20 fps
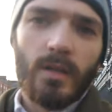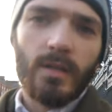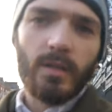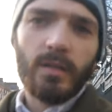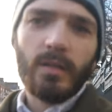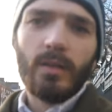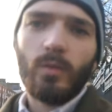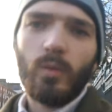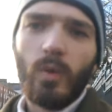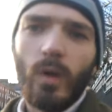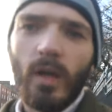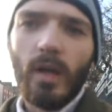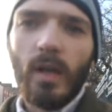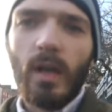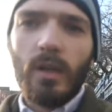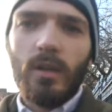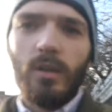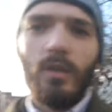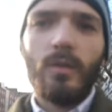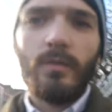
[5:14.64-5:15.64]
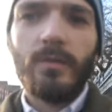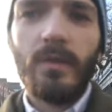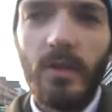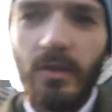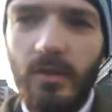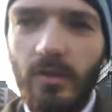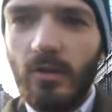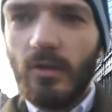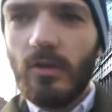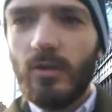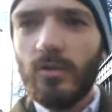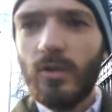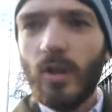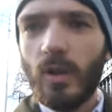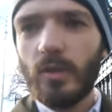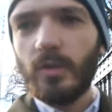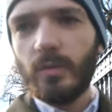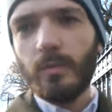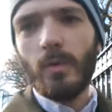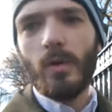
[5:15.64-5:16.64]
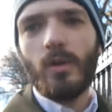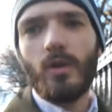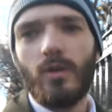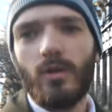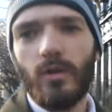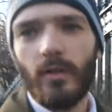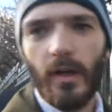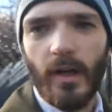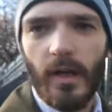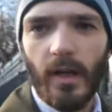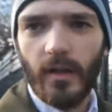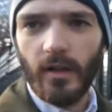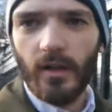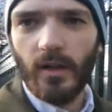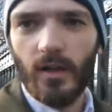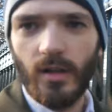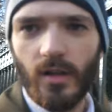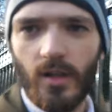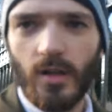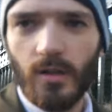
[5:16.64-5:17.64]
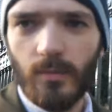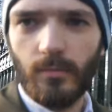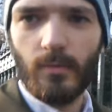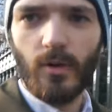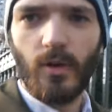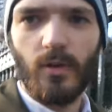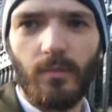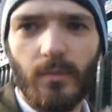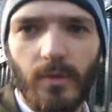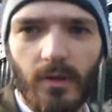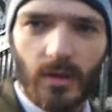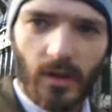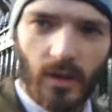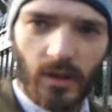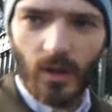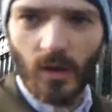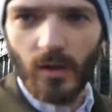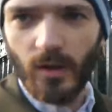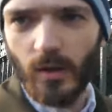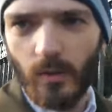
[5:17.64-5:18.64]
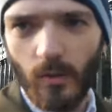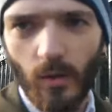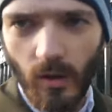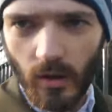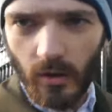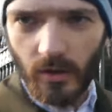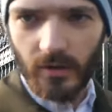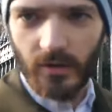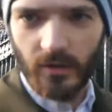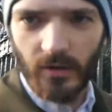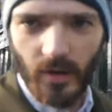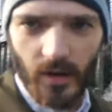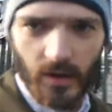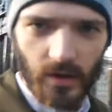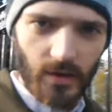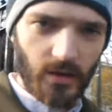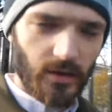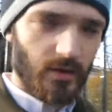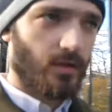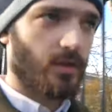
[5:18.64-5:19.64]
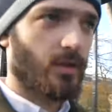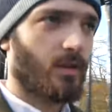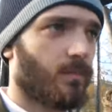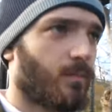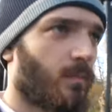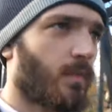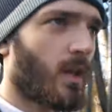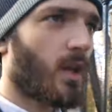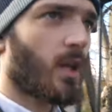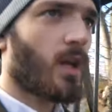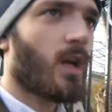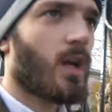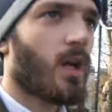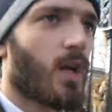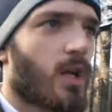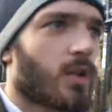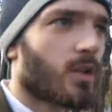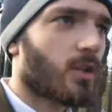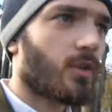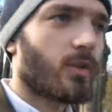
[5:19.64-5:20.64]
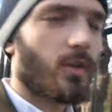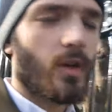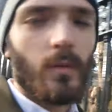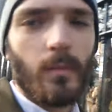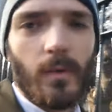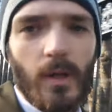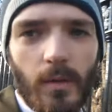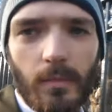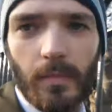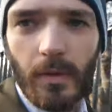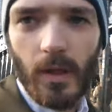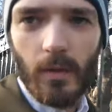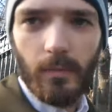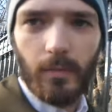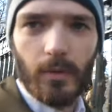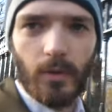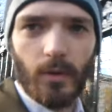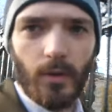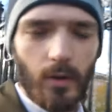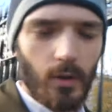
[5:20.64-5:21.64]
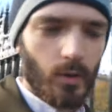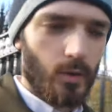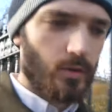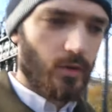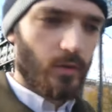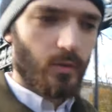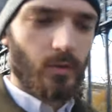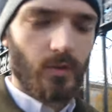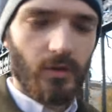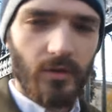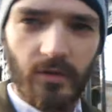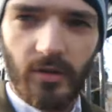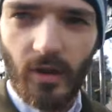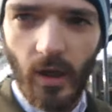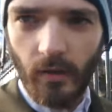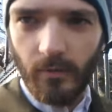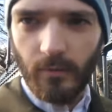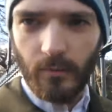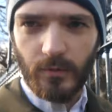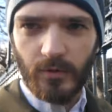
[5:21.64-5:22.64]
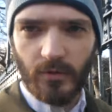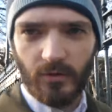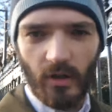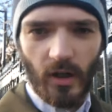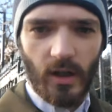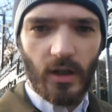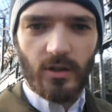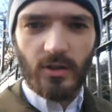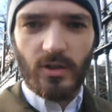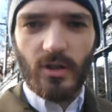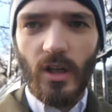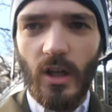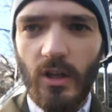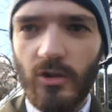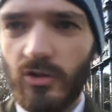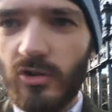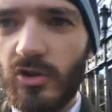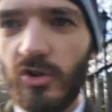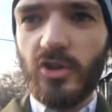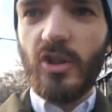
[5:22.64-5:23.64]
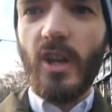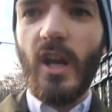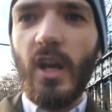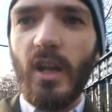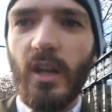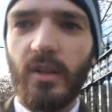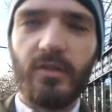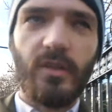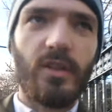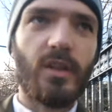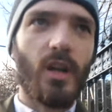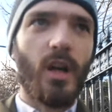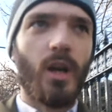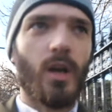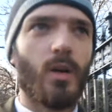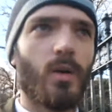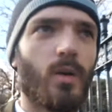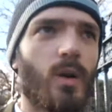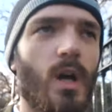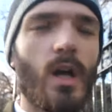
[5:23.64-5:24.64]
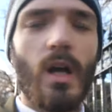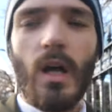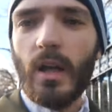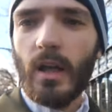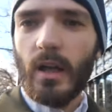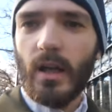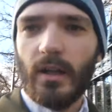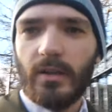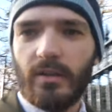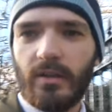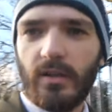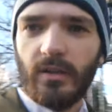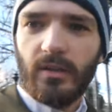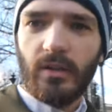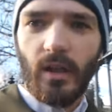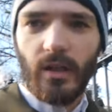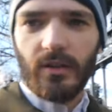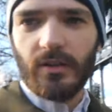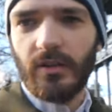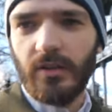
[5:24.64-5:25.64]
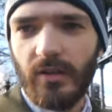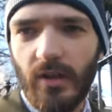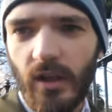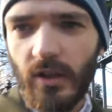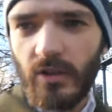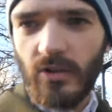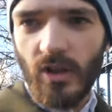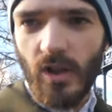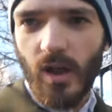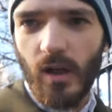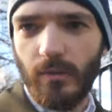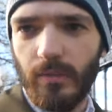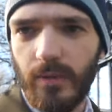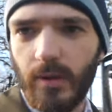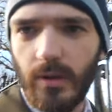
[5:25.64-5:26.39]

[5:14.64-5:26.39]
This is why I love this No Small Creator movement that Cody Warner started. There's so many people who just want to start from scratch and just share as they go. It's just as a side job.